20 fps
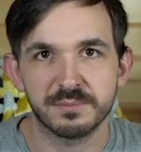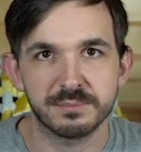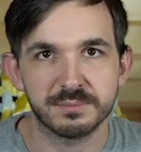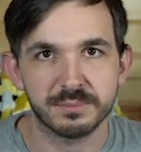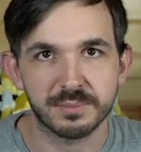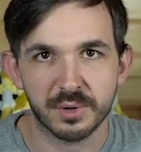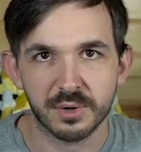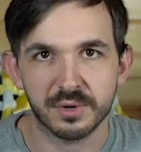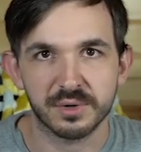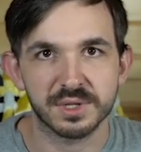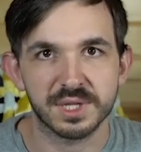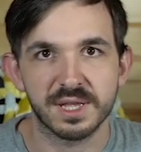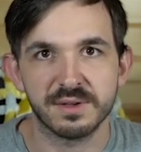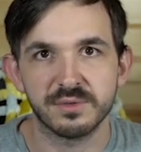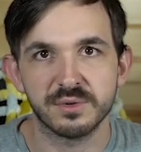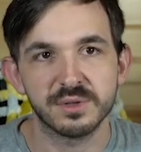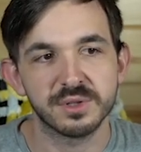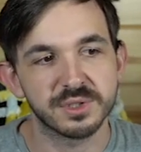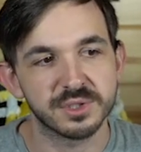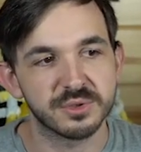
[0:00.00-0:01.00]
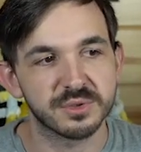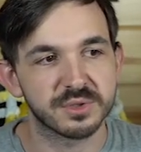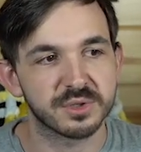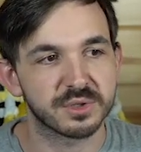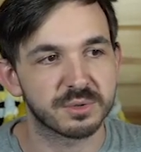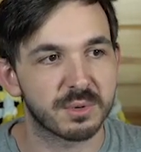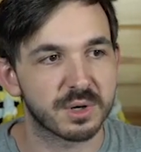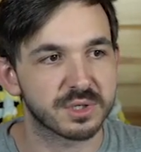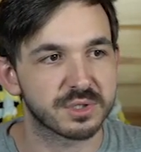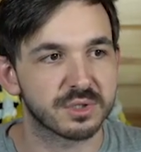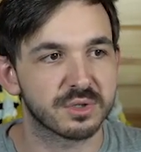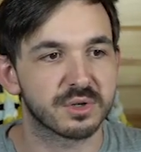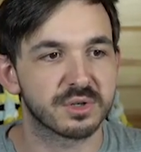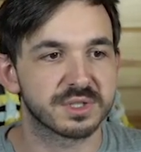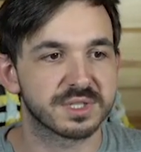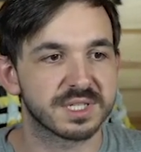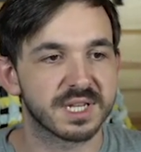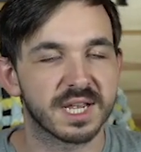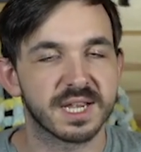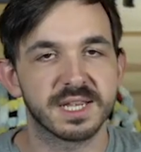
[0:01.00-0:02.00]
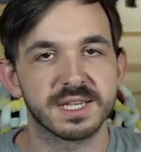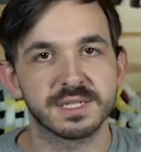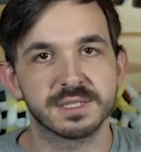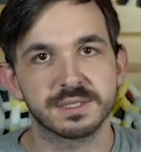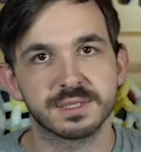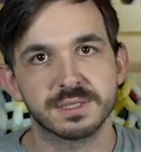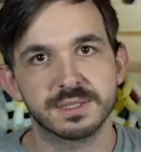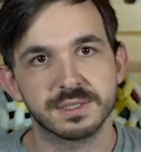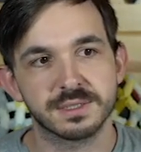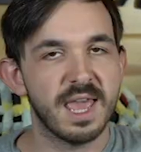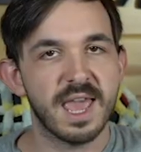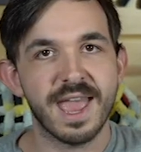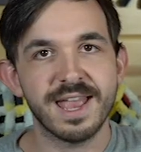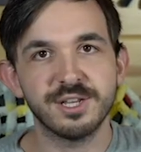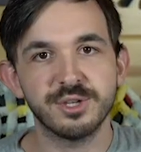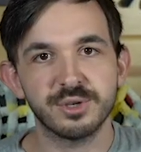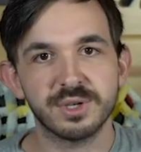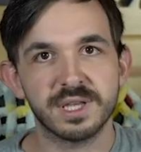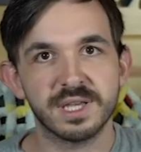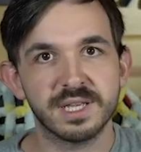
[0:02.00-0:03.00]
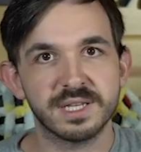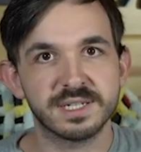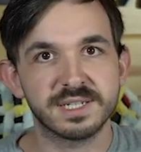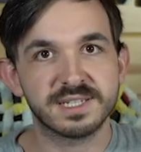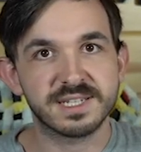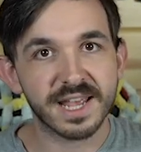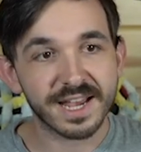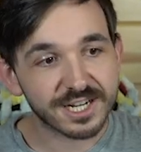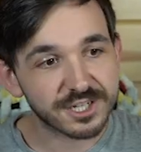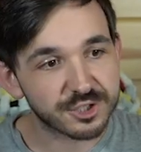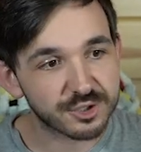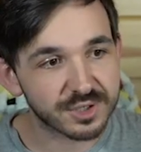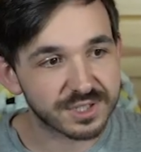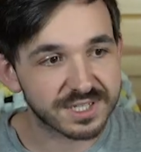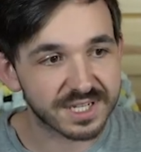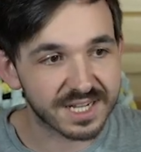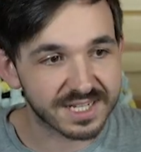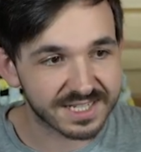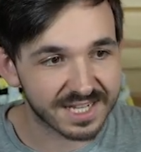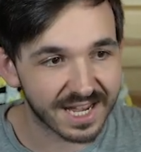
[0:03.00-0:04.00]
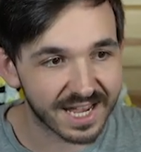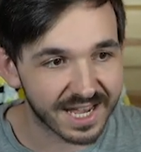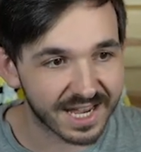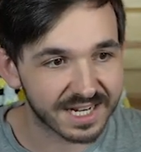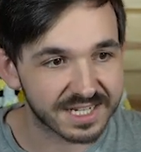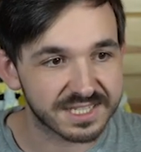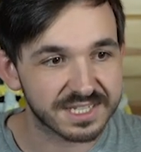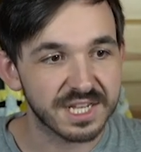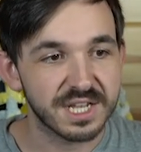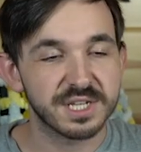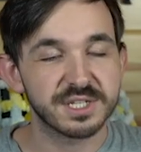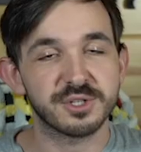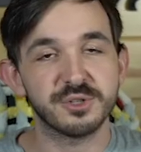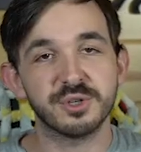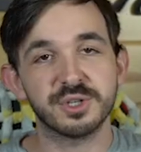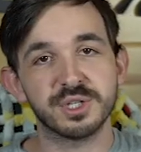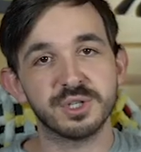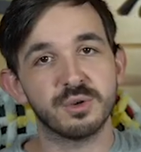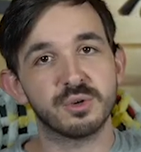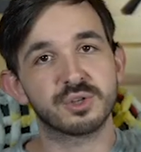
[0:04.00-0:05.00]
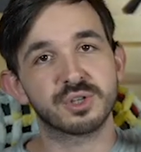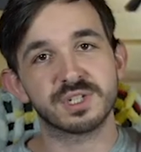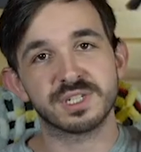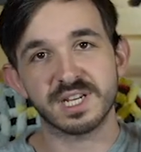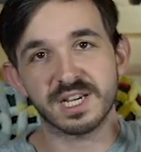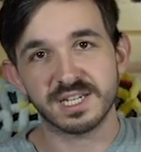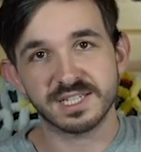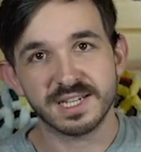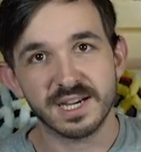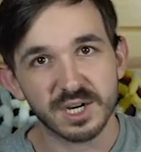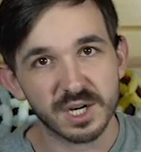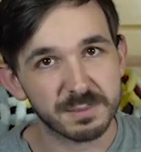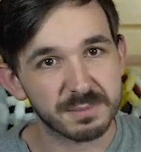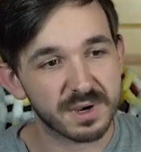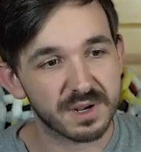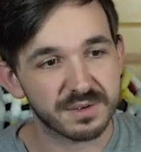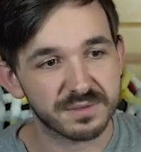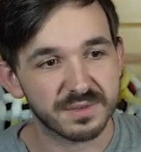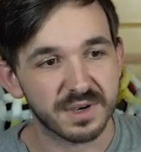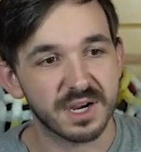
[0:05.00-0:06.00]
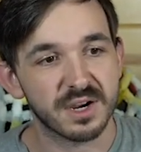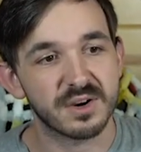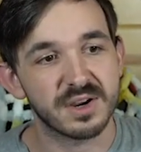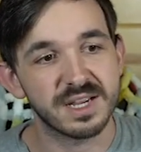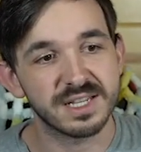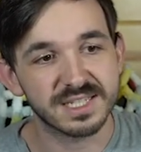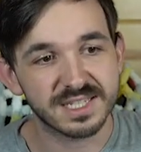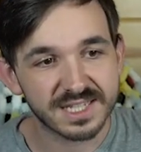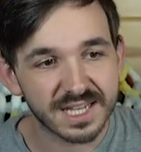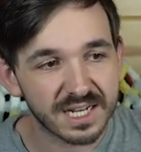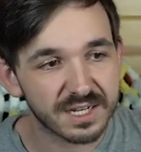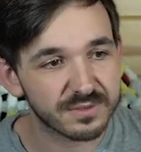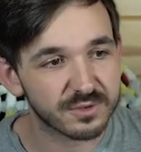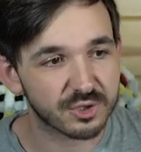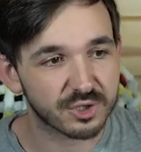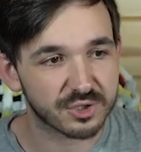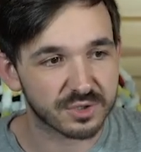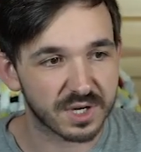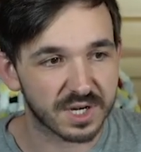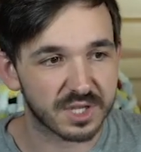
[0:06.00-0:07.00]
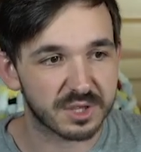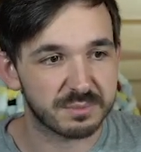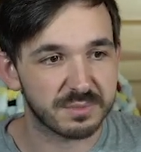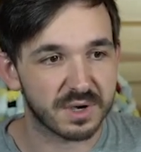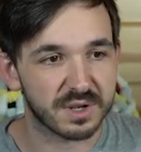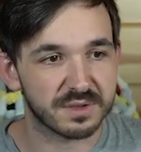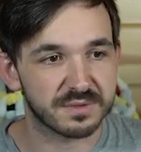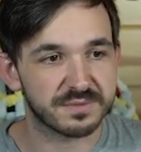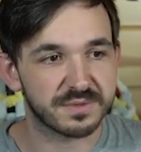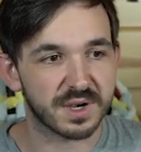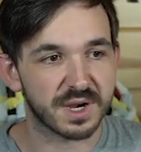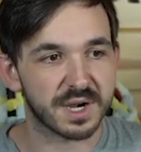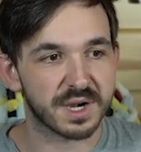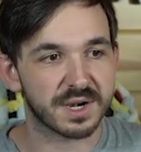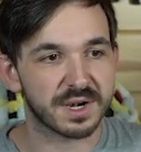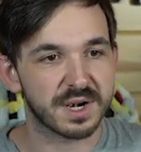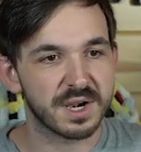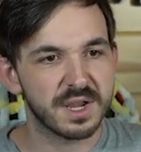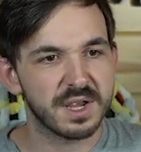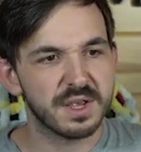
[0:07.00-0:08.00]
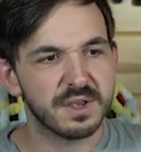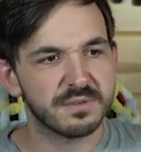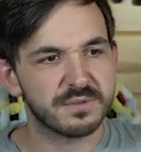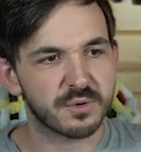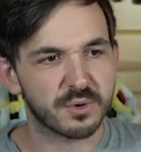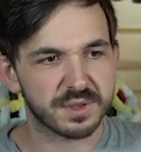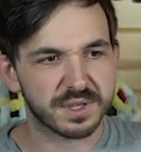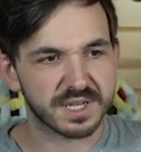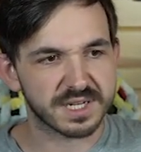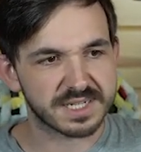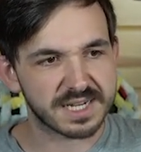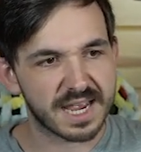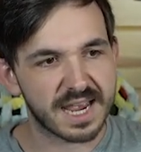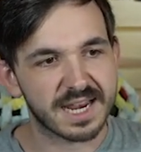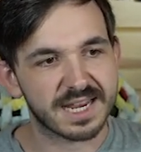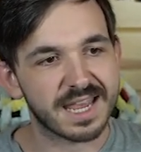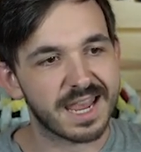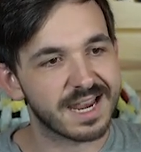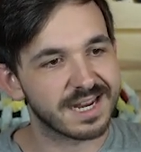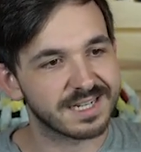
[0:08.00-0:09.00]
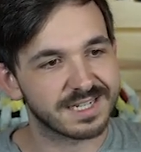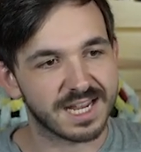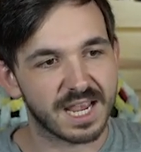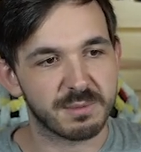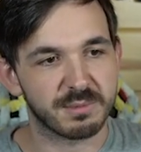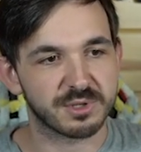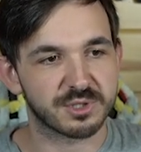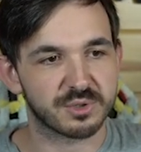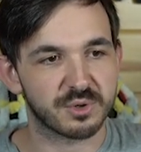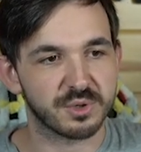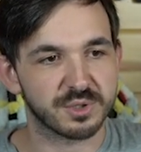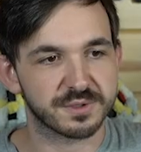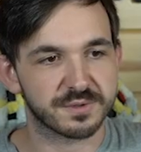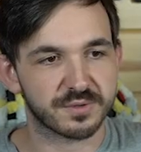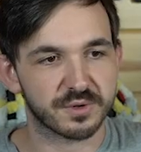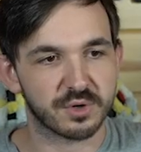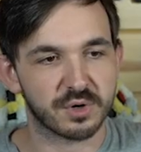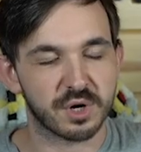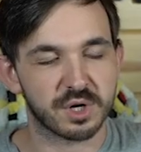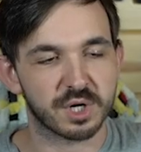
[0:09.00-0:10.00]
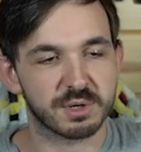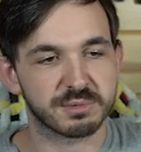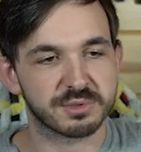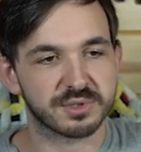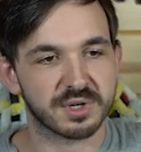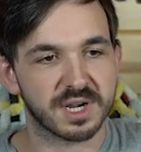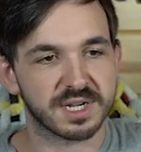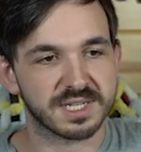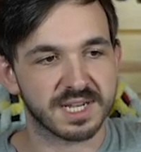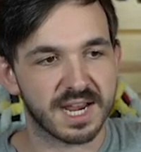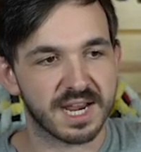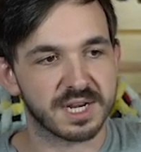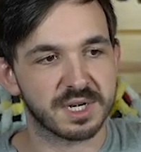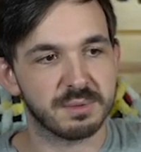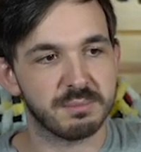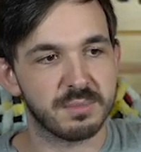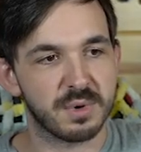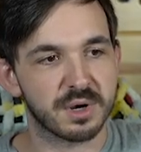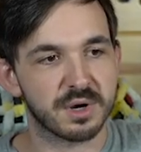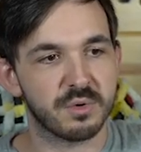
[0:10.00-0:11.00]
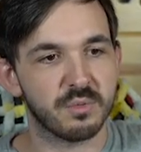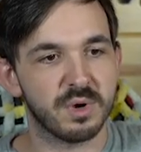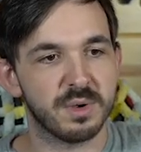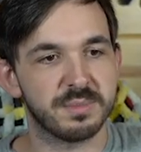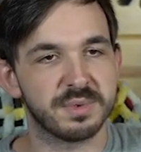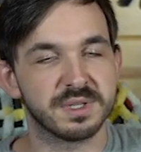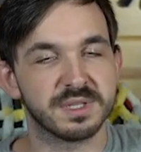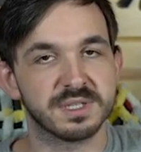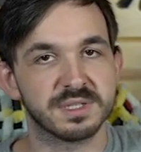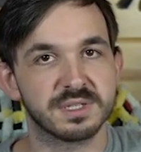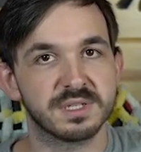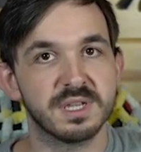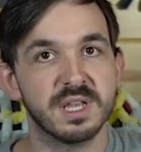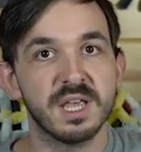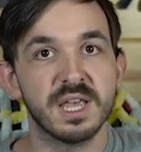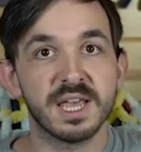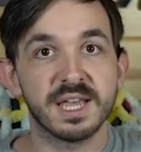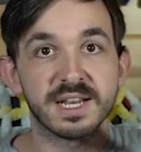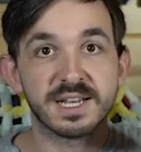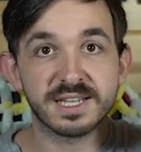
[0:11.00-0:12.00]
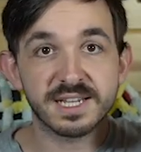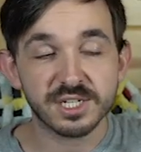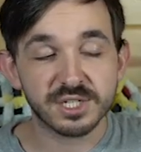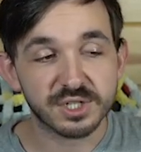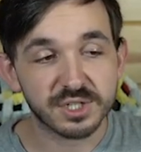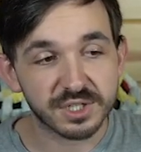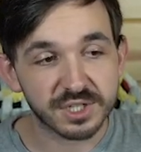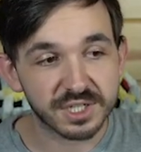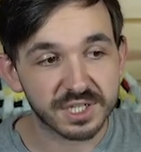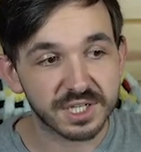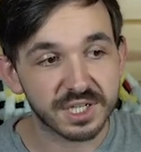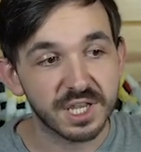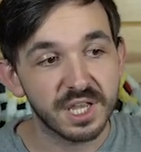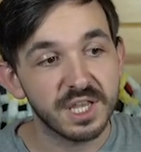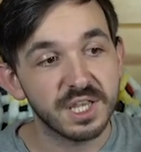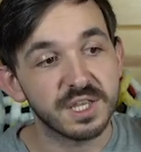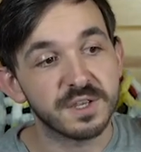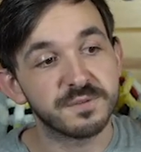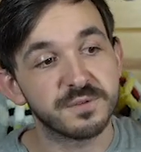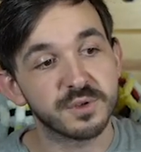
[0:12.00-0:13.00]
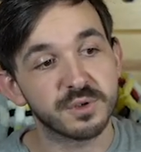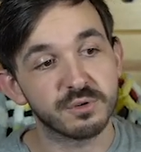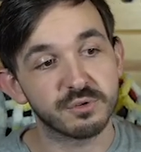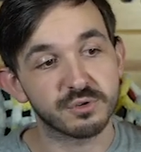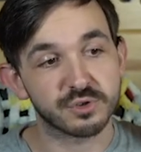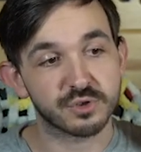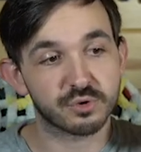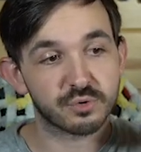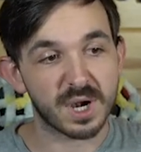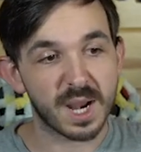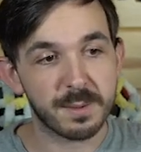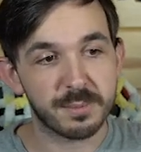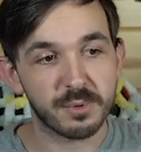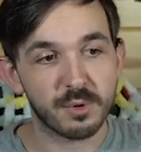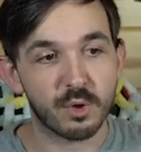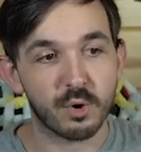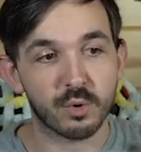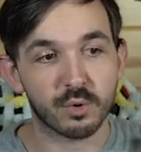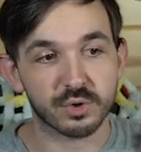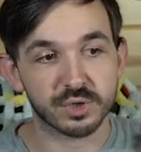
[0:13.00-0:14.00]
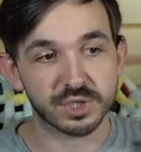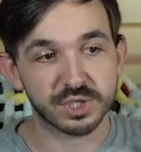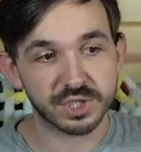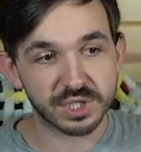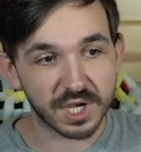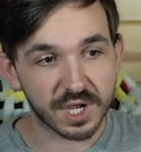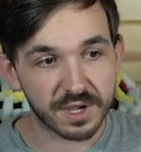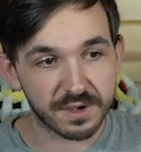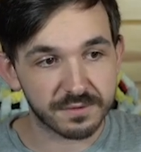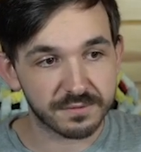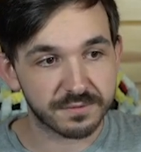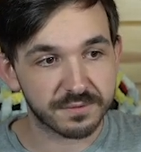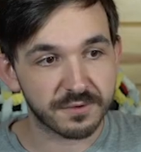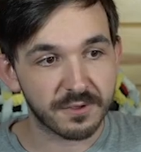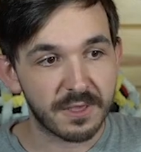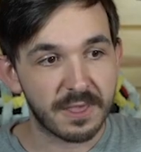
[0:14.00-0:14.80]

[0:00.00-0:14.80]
per level your martial arts die is. And you get dexterous attacks, so you can use your dexterity modifier instead of your strength modifier for the attack and damage rolls for your unarmed strikes and monk weapons. And additionally, if you use grapple or shove,